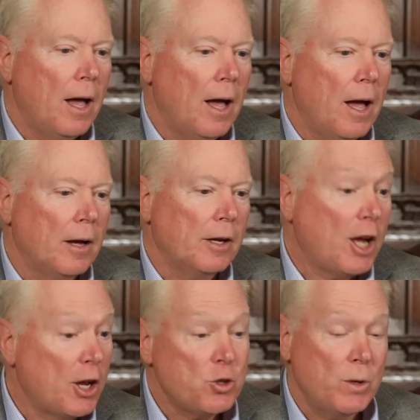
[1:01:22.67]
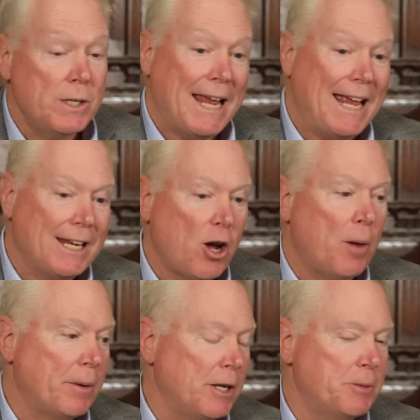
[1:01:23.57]
uh, countries and
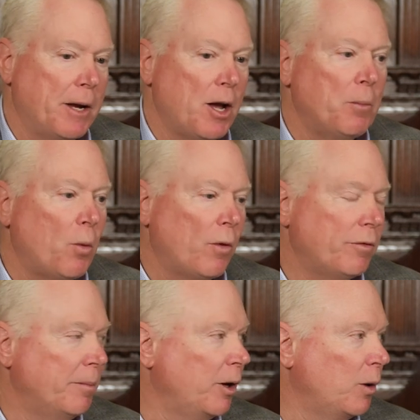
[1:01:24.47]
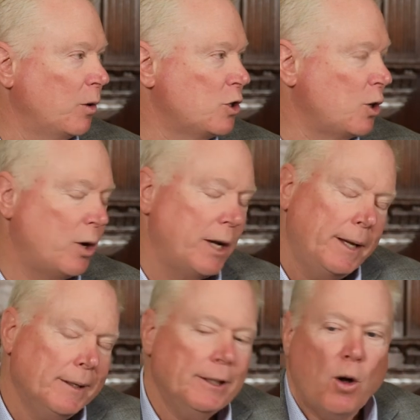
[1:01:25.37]
companies become more familiar with surety.